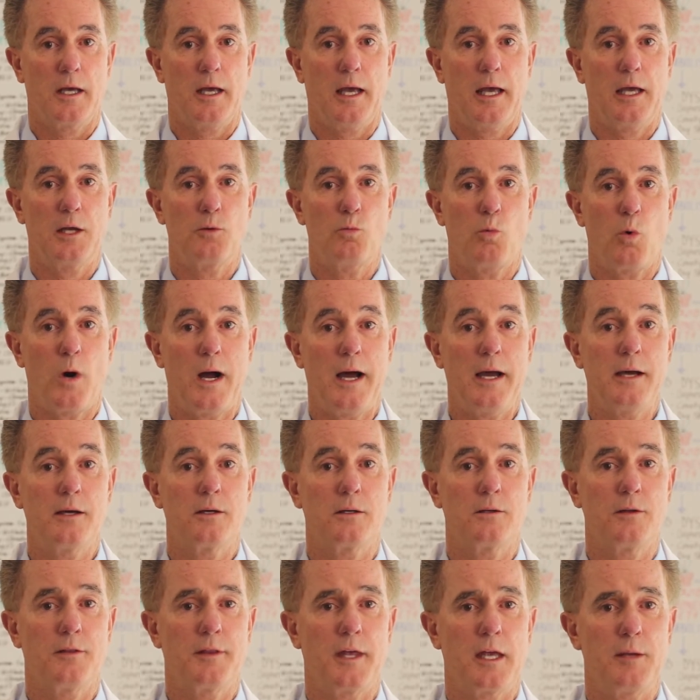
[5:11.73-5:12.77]
and
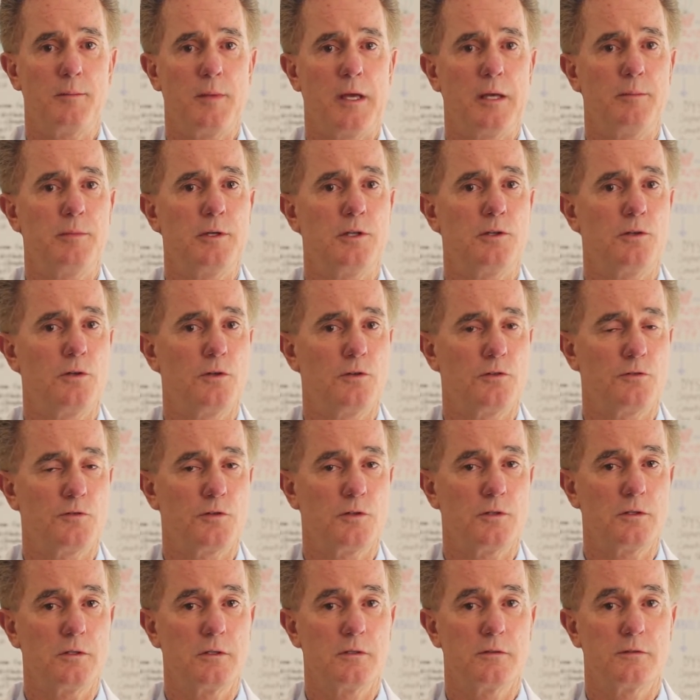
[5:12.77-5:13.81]
while they may be
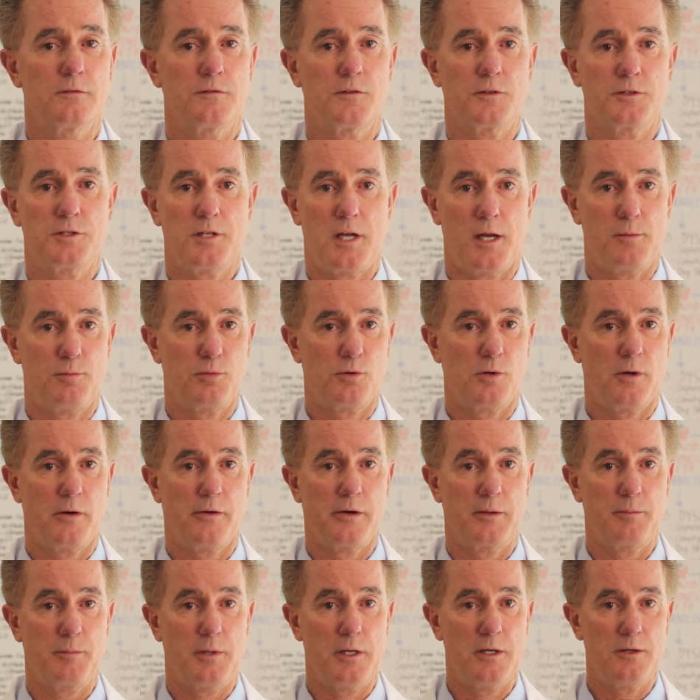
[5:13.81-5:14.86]
useful for
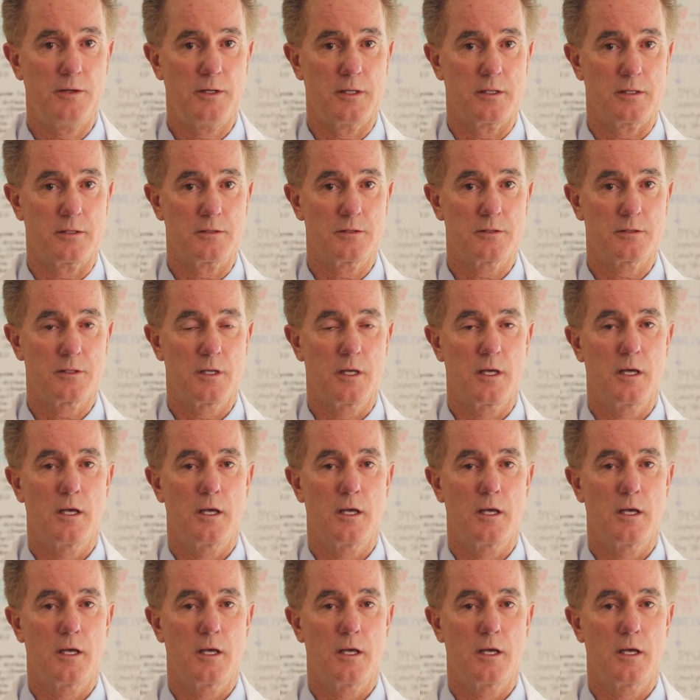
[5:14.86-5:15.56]
temporary periods,